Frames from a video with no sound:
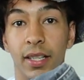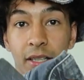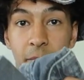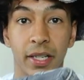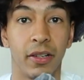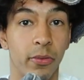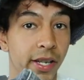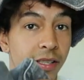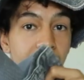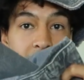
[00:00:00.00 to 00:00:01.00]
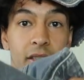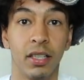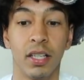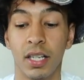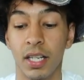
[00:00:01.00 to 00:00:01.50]
Like they're big in the waist, big in
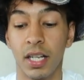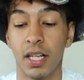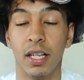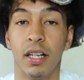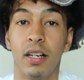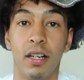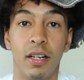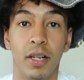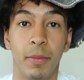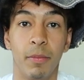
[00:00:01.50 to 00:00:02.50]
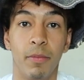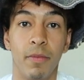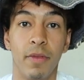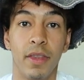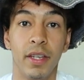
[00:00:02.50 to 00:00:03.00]
the, um,
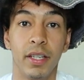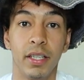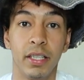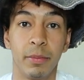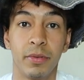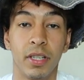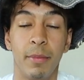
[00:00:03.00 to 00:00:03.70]
the hip.